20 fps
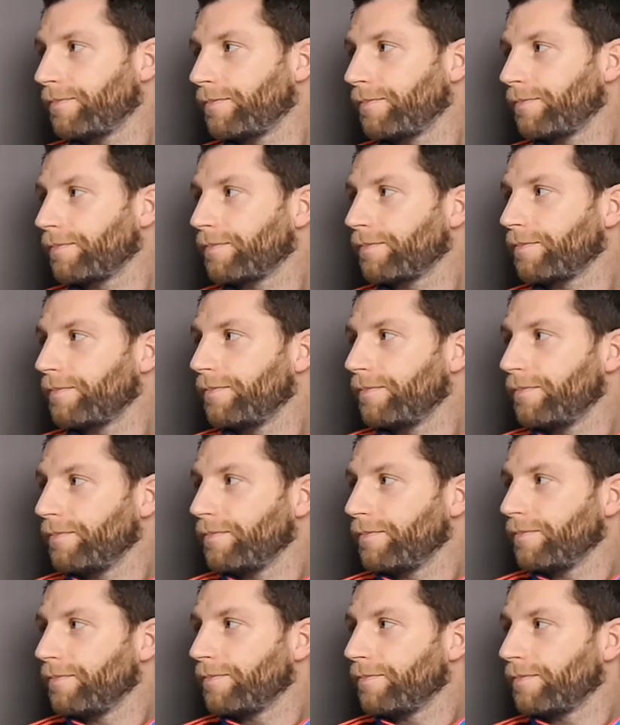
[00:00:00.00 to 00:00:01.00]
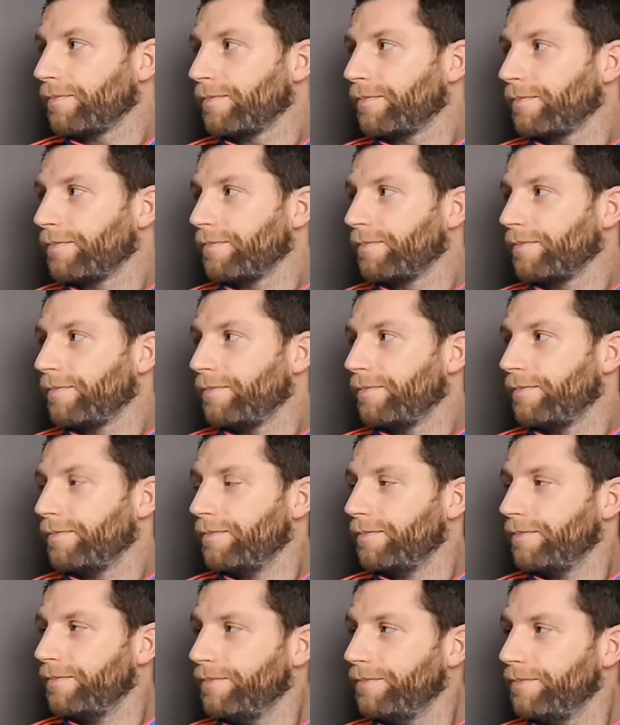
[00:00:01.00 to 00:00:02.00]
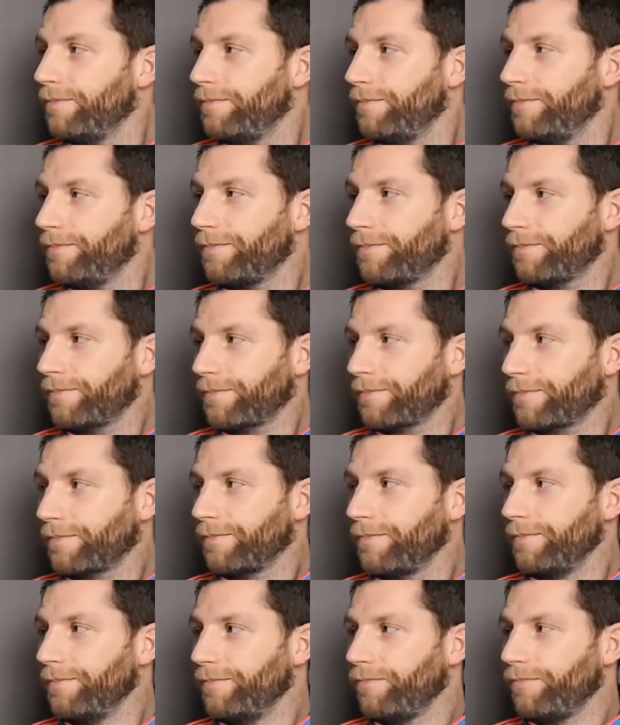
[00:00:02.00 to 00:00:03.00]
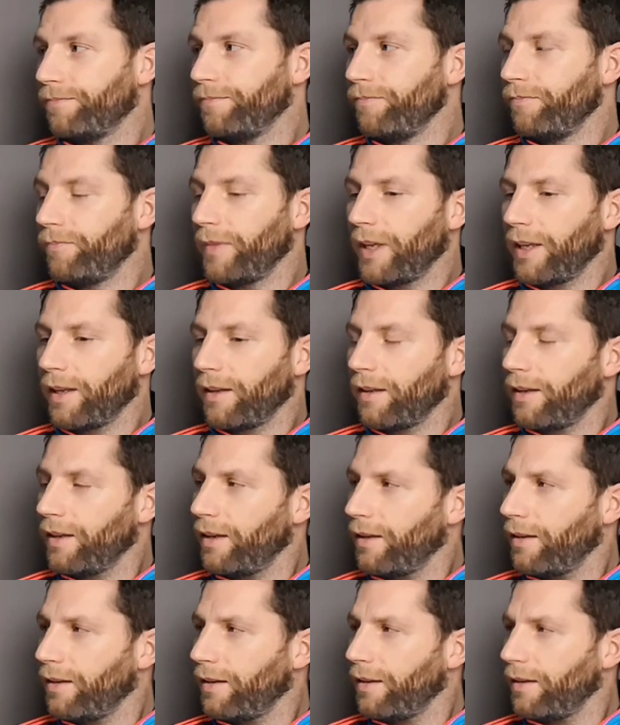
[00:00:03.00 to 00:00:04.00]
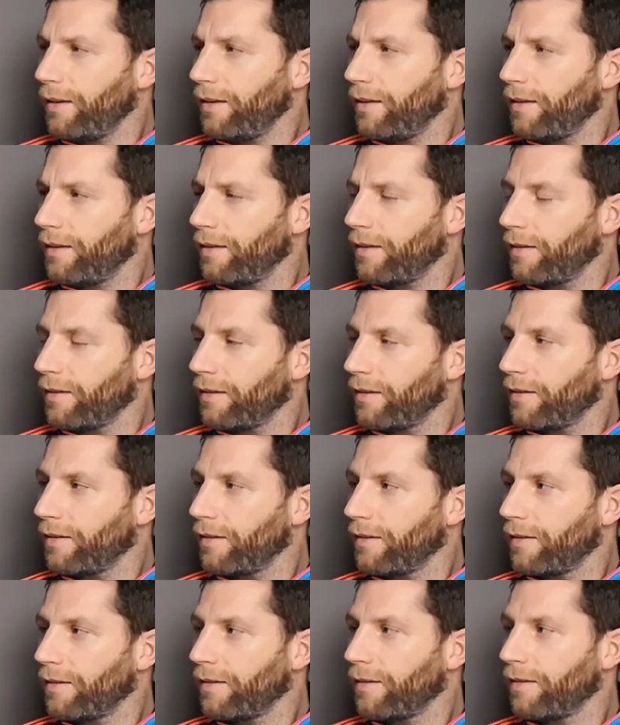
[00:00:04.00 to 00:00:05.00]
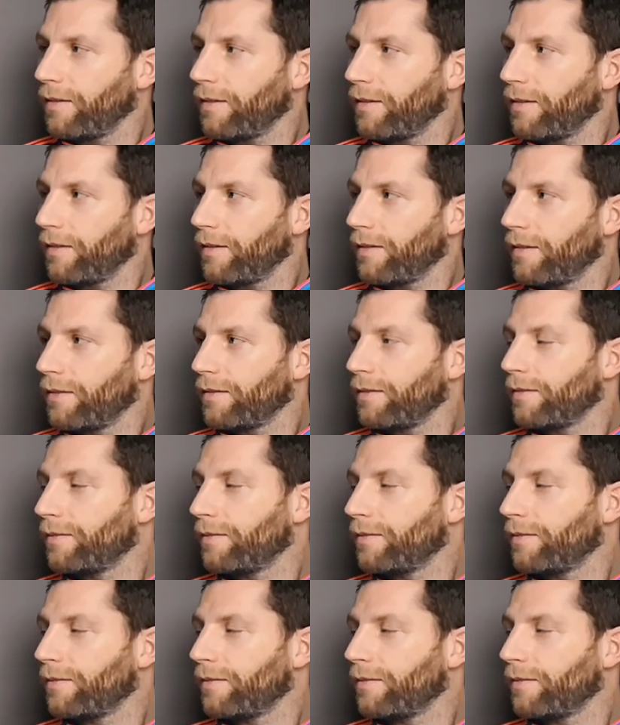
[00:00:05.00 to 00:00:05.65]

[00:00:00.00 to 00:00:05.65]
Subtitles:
This person isn't speaking.